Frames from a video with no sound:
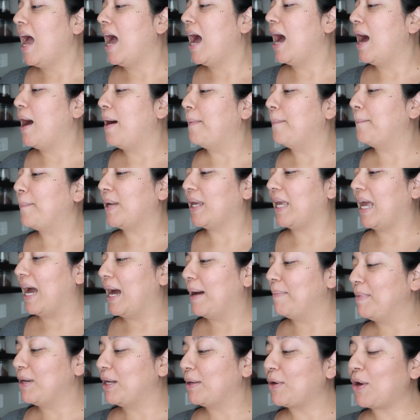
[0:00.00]
But yeah,
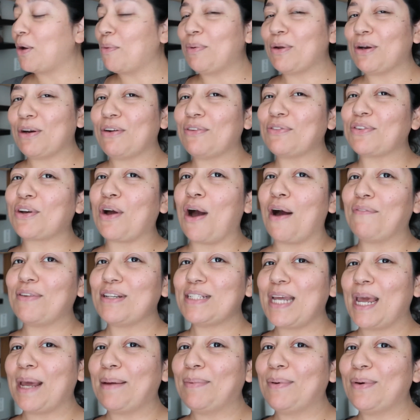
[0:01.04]
I'm gonna go put it on the coffee
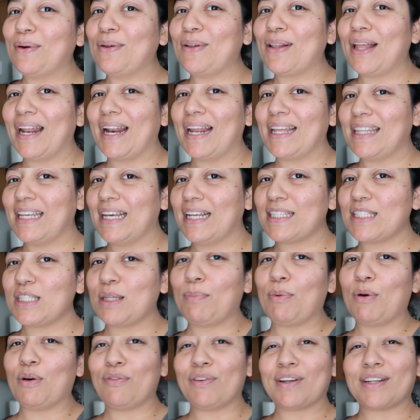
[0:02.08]
table, and I think it's the
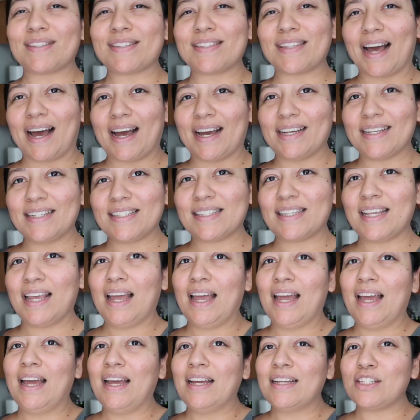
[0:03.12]
perfect size
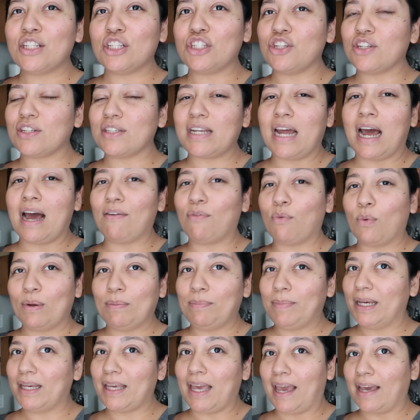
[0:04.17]
to just have one
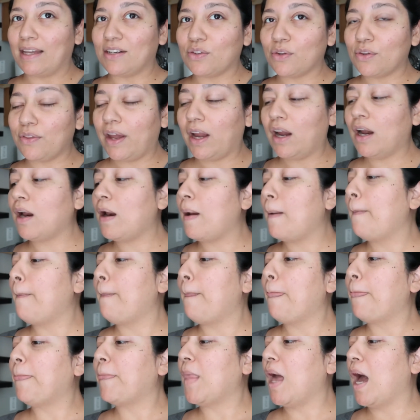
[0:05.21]
big candle there.
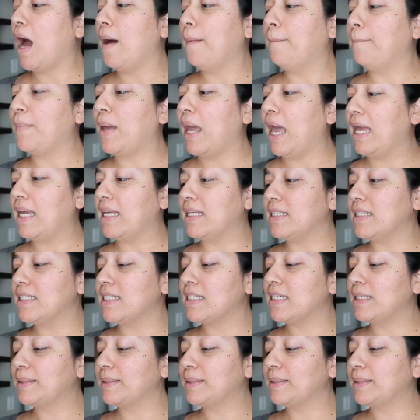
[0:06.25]
And